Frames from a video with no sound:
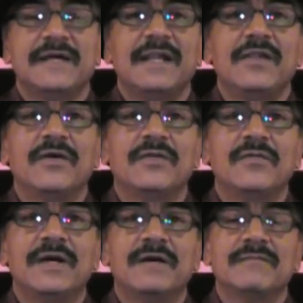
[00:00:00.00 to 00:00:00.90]
a lot
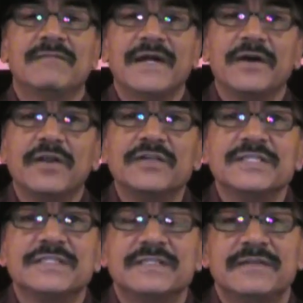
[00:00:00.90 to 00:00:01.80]
of
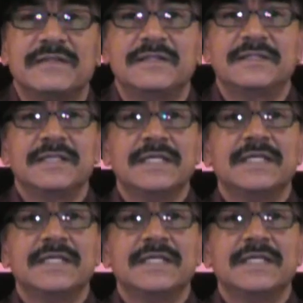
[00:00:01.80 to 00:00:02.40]
biologists in there,